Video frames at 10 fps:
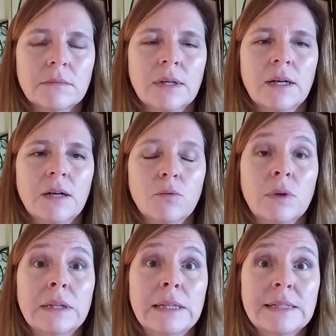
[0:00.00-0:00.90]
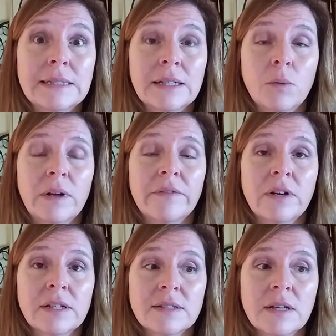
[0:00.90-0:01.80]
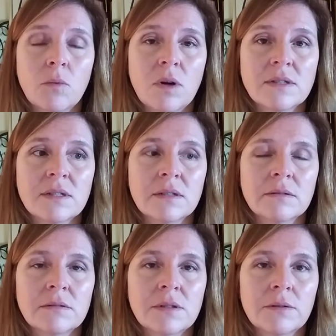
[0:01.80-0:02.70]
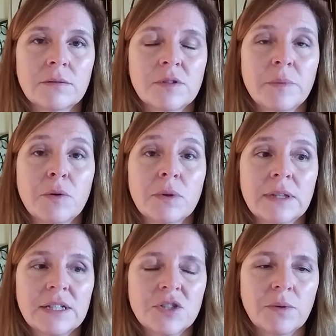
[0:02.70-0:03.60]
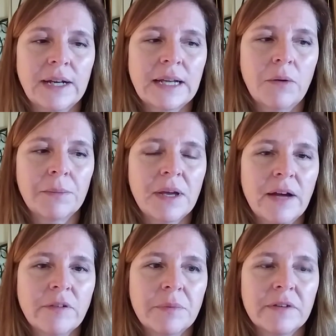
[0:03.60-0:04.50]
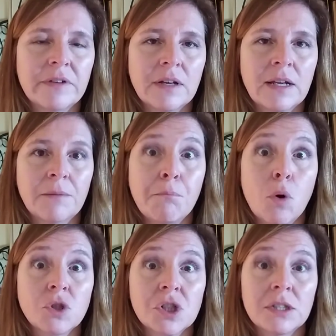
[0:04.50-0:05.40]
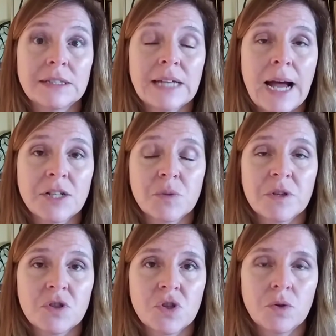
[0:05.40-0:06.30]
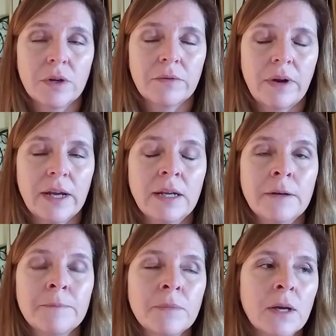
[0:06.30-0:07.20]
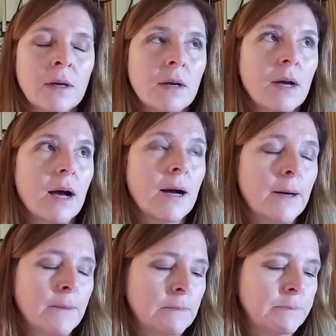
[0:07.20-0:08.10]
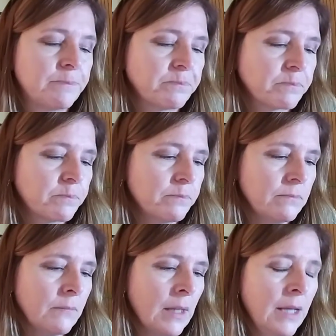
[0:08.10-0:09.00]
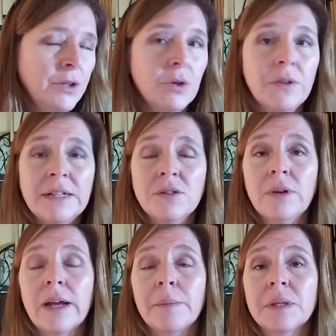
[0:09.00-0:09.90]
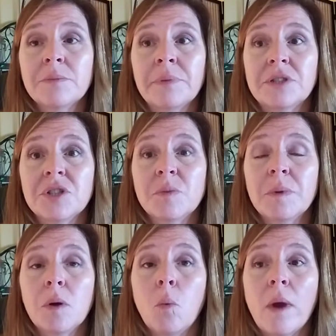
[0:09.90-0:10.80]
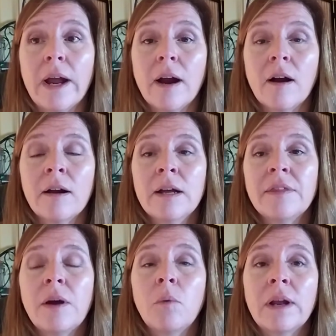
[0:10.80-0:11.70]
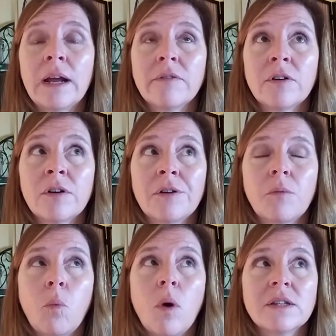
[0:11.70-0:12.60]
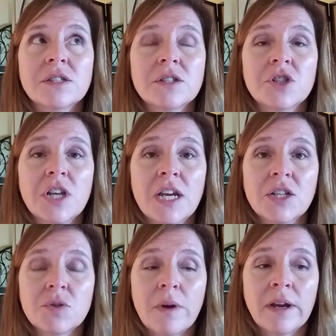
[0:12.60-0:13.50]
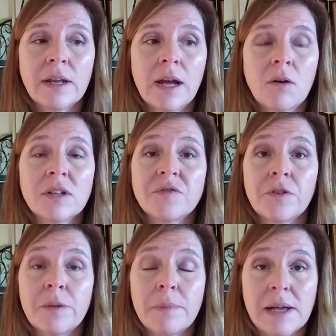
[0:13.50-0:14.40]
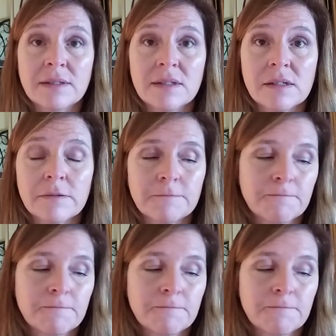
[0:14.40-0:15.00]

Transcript: uh, releasing whatever it is that wants to, to, to be released right now. We may have a bit of a, an emotional attachment to it, right? Um, and you know that's okay, but but just be aware that whatever wants to change right now is for the best.